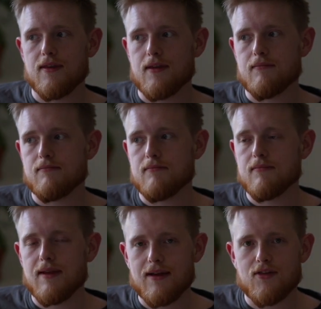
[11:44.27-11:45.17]
then
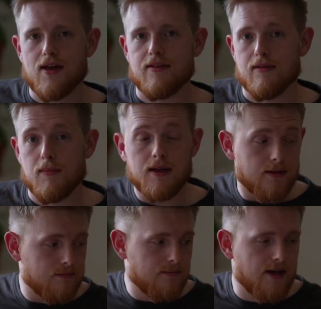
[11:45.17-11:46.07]
take a chance on me
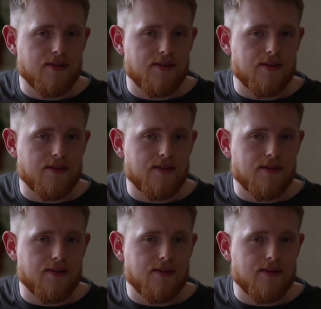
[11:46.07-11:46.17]
and hit